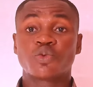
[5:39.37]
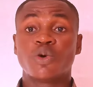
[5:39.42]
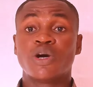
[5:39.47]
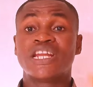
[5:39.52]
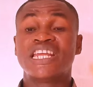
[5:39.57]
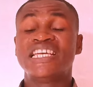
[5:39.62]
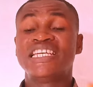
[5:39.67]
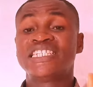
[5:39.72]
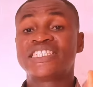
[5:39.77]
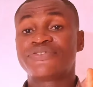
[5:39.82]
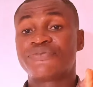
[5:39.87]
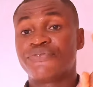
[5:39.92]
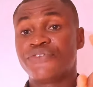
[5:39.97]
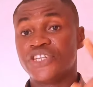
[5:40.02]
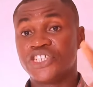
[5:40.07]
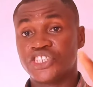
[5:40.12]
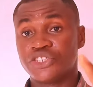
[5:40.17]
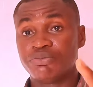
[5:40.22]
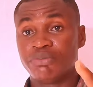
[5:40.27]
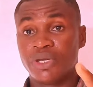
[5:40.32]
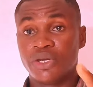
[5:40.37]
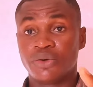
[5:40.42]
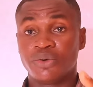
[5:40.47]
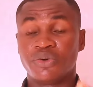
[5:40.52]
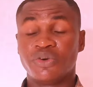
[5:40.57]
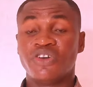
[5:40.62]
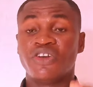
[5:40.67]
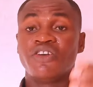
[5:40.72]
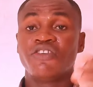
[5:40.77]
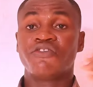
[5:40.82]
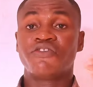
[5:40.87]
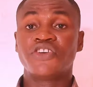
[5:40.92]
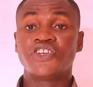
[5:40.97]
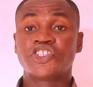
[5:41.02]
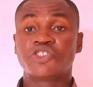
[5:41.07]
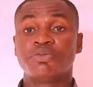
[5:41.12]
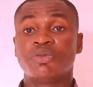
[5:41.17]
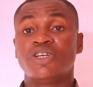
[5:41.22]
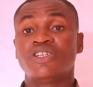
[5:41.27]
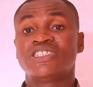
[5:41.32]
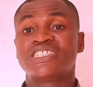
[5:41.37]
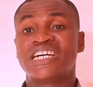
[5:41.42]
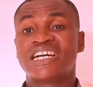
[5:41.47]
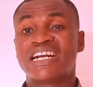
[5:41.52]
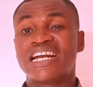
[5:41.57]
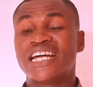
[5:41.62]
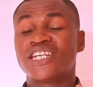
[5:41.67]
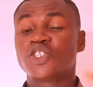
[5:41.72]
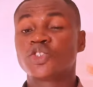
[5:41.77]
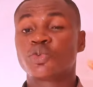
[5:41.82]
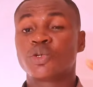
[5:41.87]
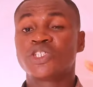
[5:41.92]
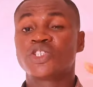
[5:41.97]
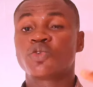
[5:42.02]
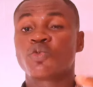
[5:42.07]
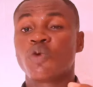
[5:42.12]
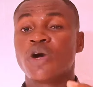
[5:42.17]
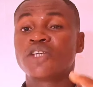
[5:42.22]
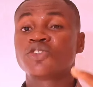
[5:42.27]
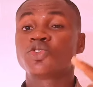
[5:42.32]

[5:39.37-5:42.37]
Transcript: one, is fish meal. Fish meal is around 21